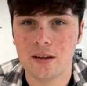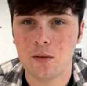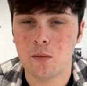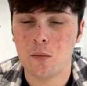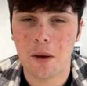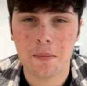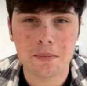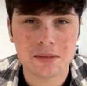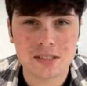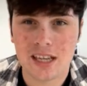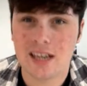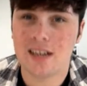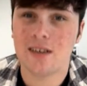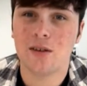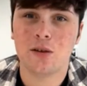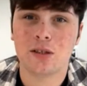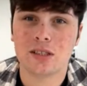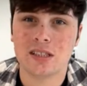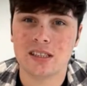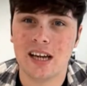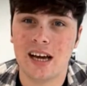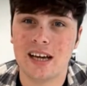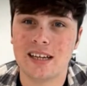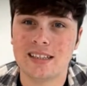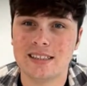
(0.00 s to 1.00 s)
website looks
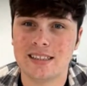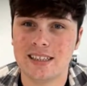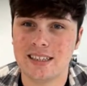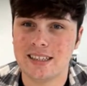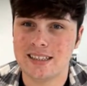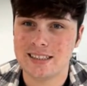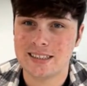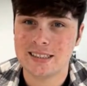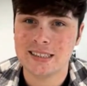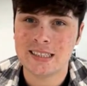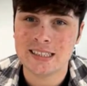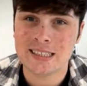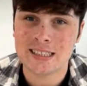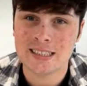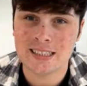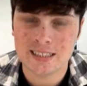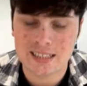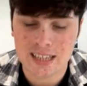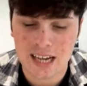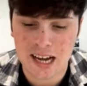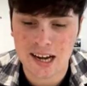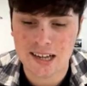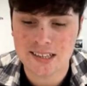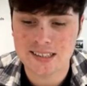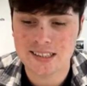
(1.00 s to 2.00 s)
nice and it's neat and
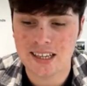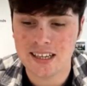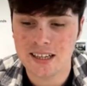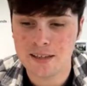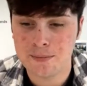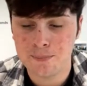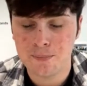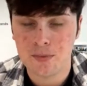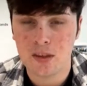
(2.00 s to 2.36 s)
tidy,